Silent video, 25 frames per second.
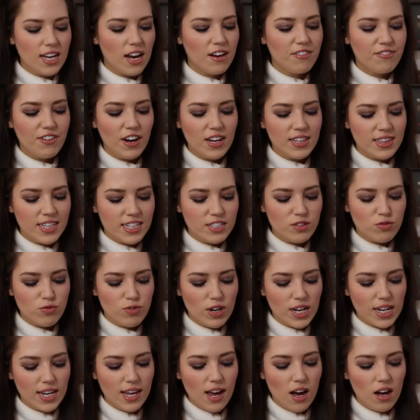I find this
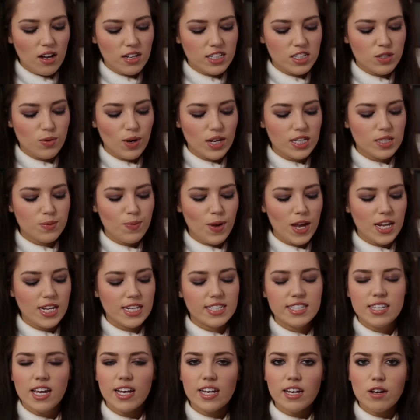really hard to explain.
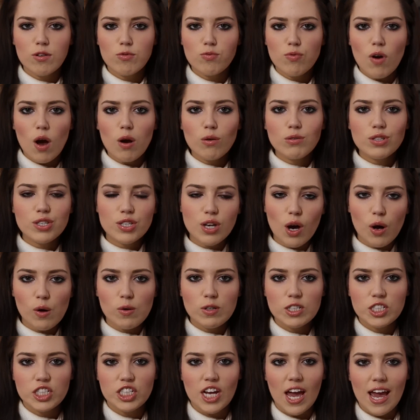It's like a rose
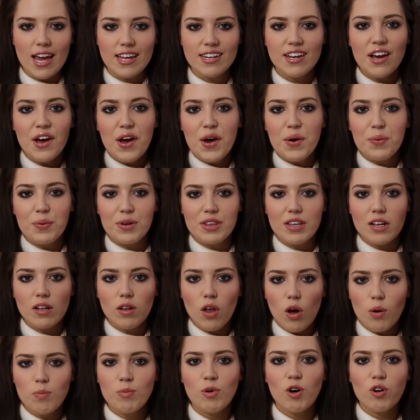gold shade with a
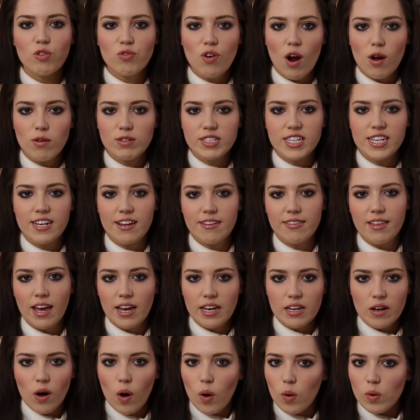lot more rose in it
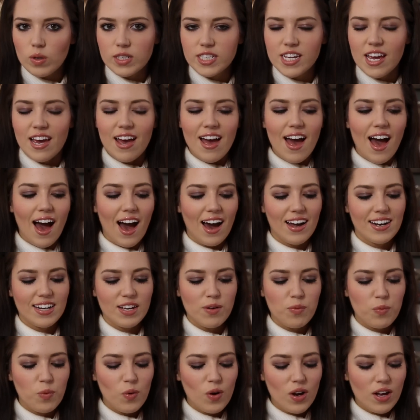than gold. And
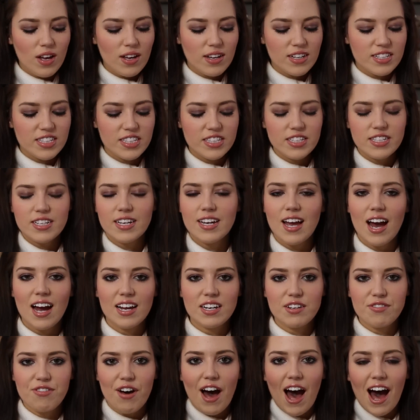it works to
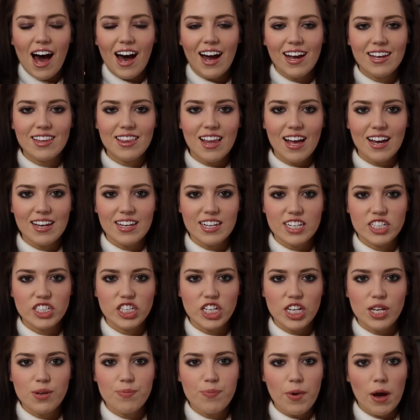kind of highlight your
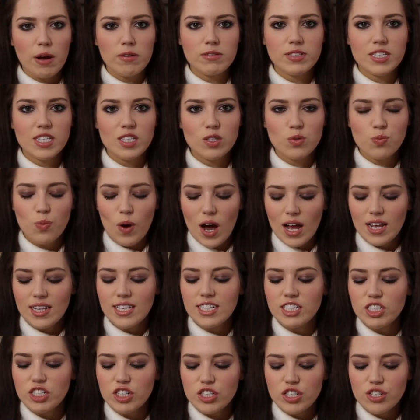cheekbones as well.
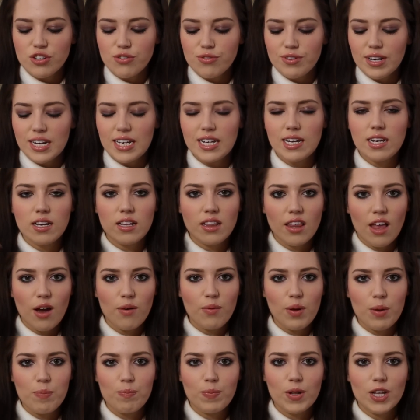It's just a really
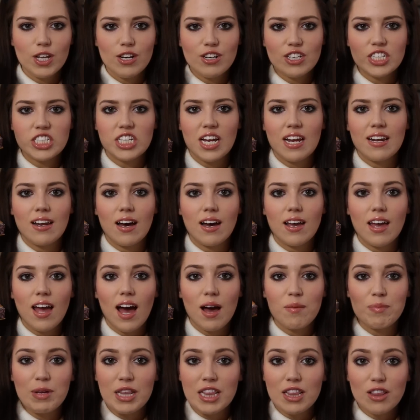glowy blush and I
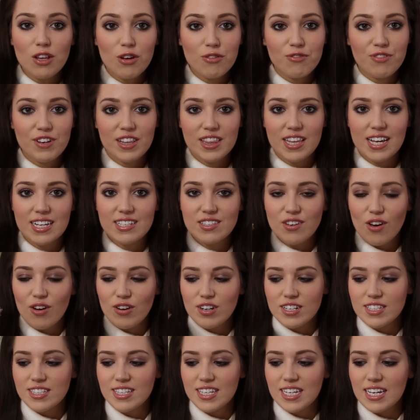am in love with this,
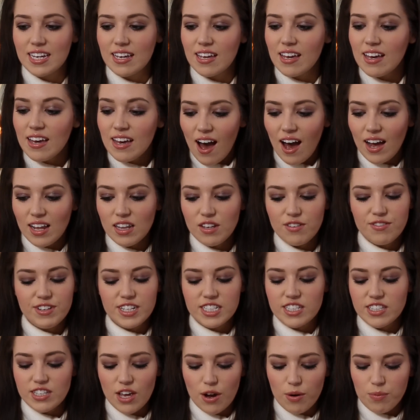honestly. I love
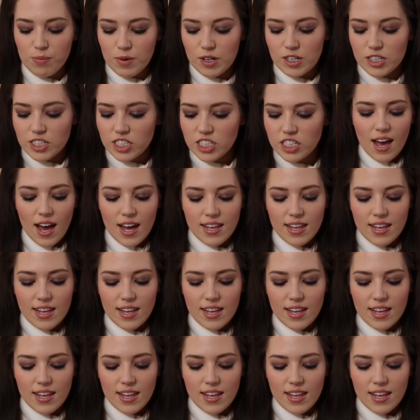it so much.